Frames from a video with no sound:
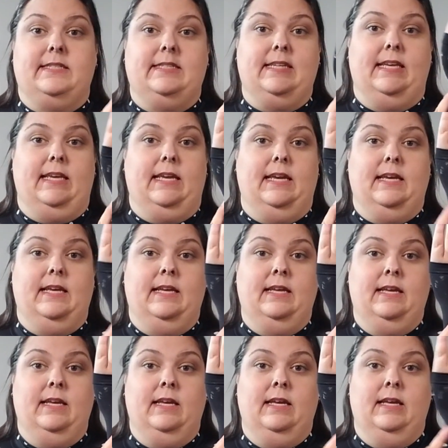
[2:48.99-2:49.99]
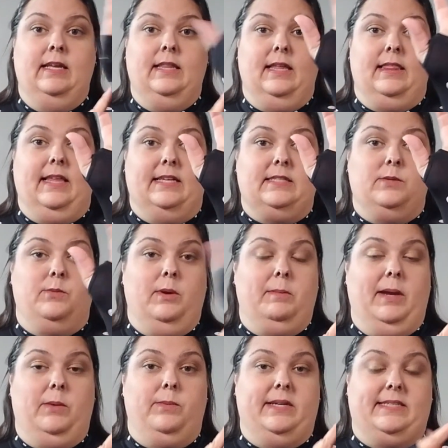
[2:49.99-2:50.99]
see that that's where
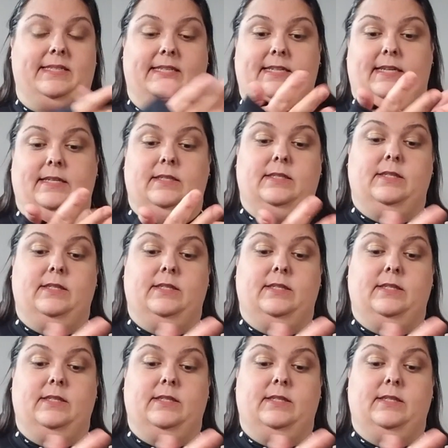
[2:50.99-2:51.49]
my wrist is.